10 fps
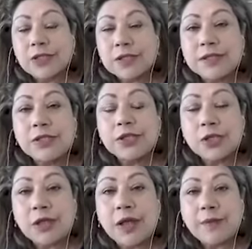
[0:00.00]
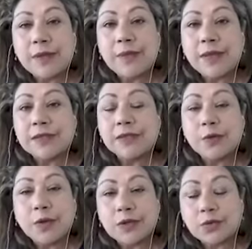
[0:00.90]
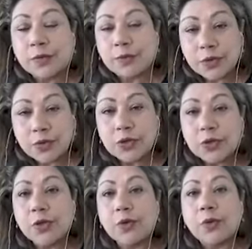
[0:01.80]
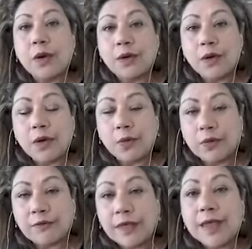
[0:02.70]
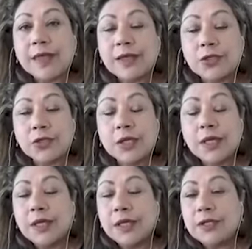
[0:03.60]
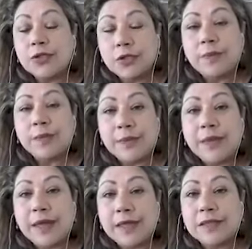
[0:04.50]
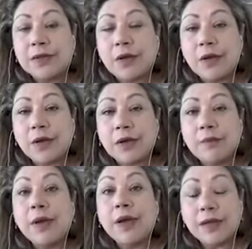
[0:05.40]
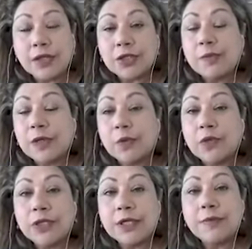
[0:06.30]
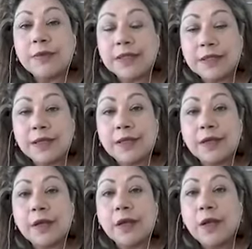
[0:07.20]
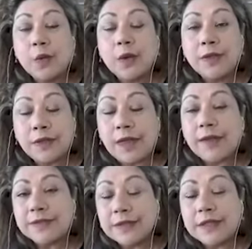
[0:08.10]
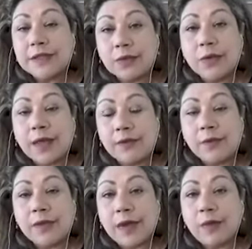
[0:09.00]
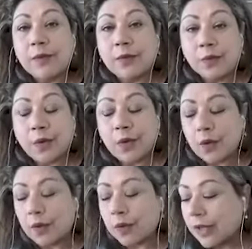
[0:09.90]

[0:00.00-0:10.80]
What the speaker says: Justice should not be based on retribution or on revenge. It should be based on punishment, which can be done with a life sentence or life without parole.